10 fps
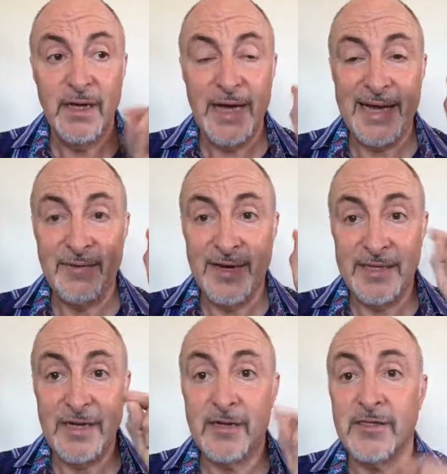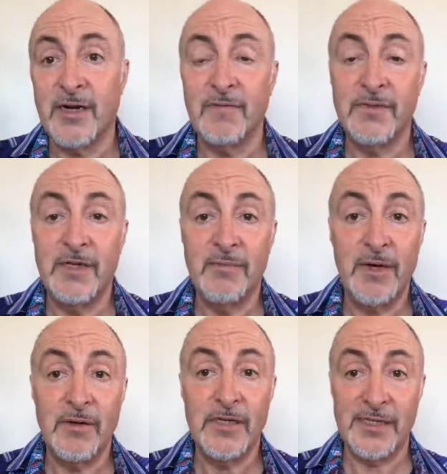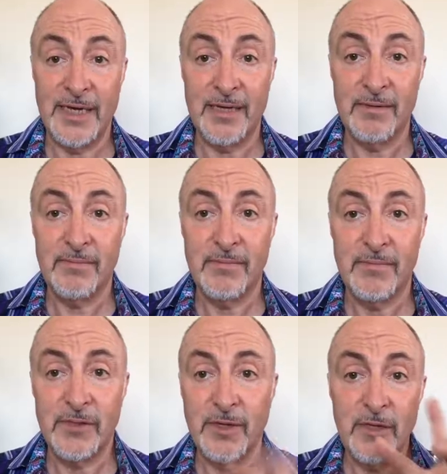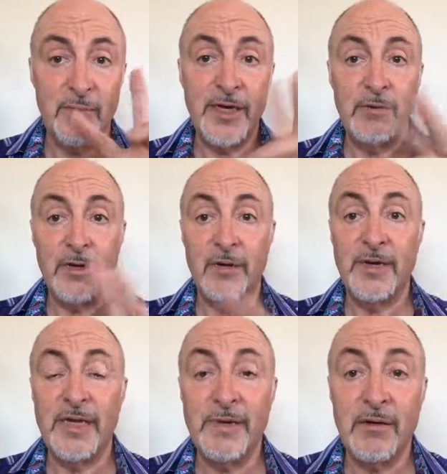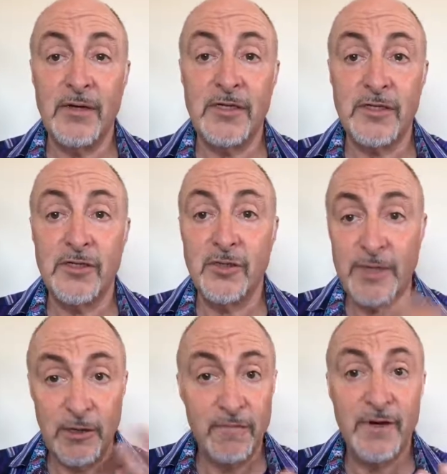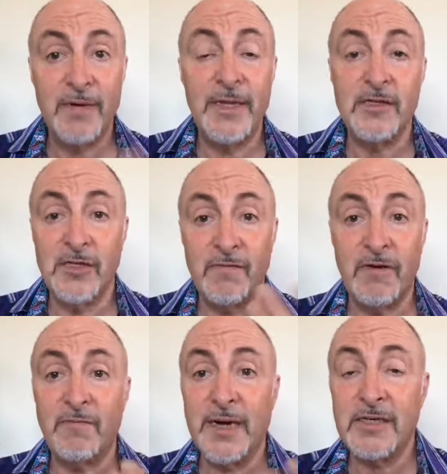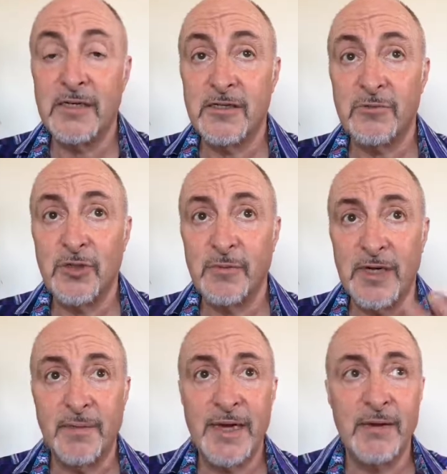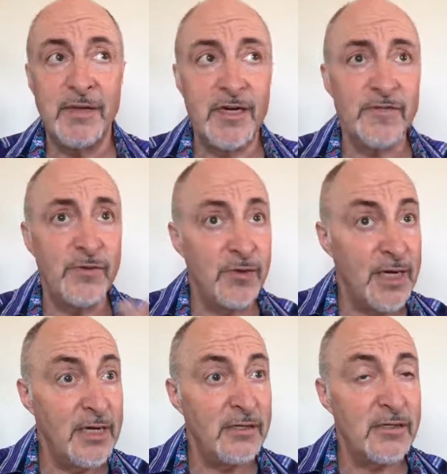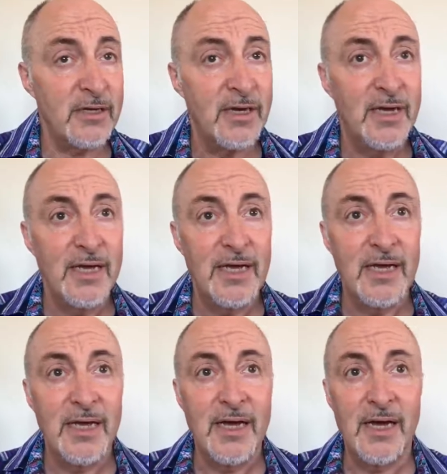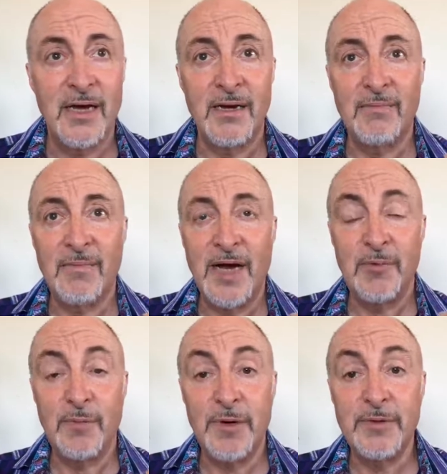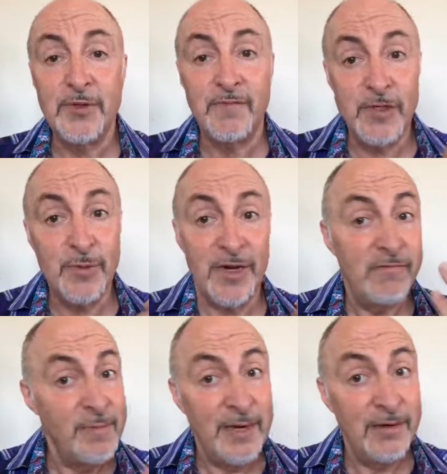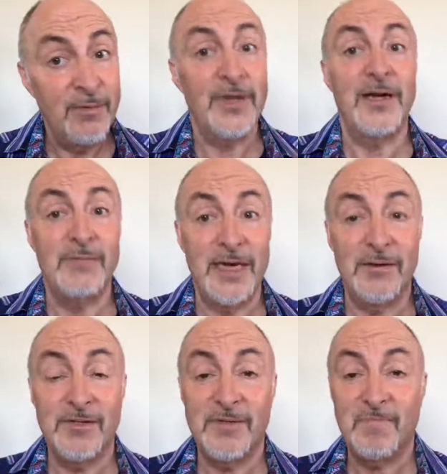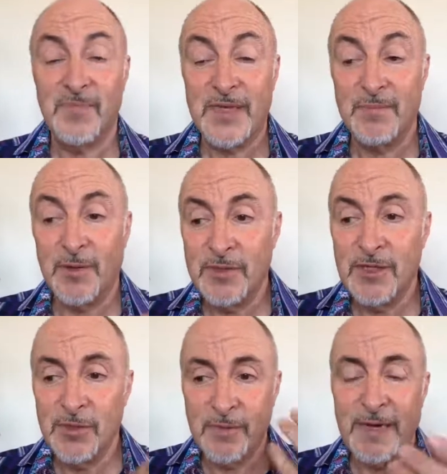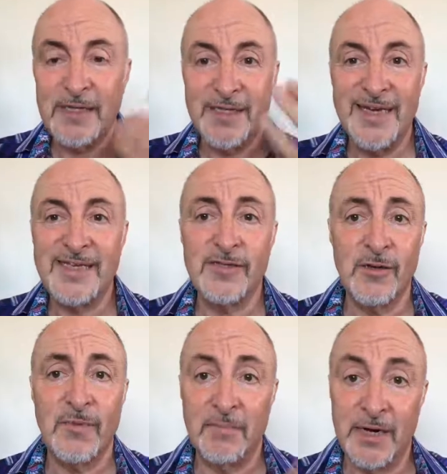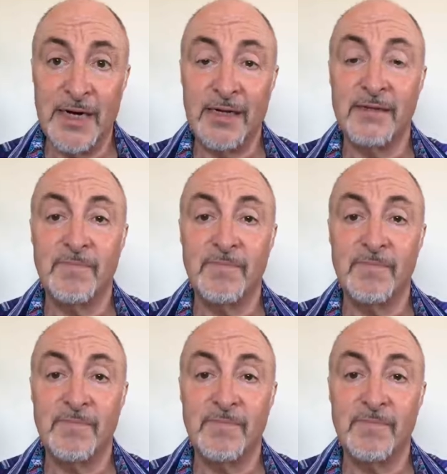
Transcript: And right there, you can sign up for the email list there. So either way, you can get on my email list, so you'll be notified about the self-love practice, which will be coming out in the next few days. Um, I will probably do a Facebook Live about it when it comes out, but I wanted to talk about it today because it's on my mind.